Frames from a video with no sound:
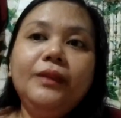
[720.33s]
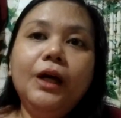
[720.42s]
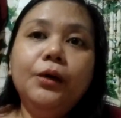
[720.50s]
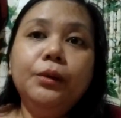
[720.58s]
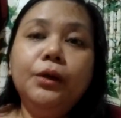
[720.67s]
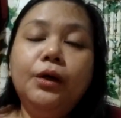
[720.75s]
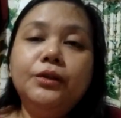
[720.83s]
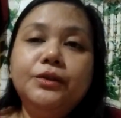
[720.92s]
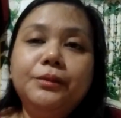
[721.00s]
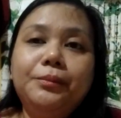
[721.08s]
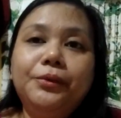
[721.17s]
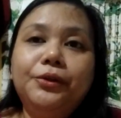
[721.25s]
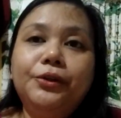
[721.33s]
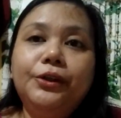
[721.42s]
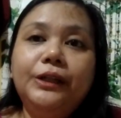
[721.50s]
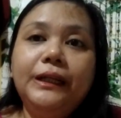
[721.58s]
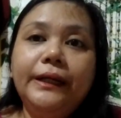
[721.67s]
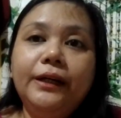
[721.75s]
I will also put
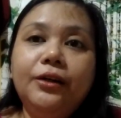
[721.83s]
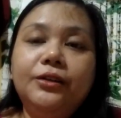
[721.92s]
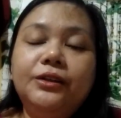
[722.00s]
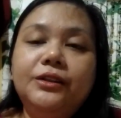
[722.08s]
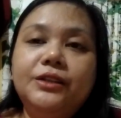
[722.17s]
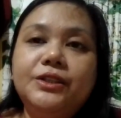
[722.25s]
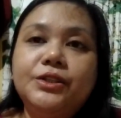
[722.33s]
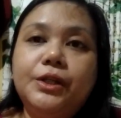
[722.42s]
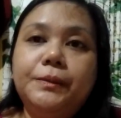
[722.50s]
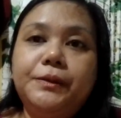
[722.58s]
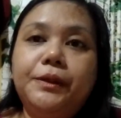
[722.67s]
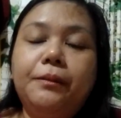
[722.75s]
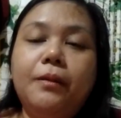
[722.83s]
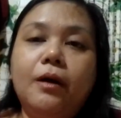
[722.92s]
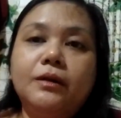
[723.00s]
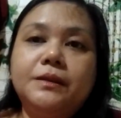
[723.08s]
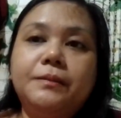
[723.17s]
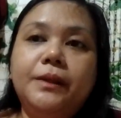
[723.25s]
her link on the description
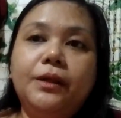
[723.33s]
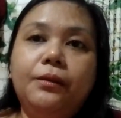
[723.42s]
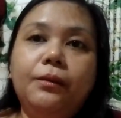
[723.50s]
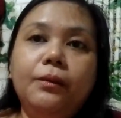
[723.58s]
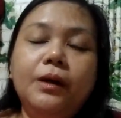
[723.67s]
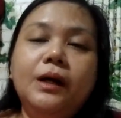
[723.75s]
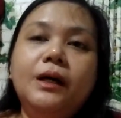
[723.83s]
box below.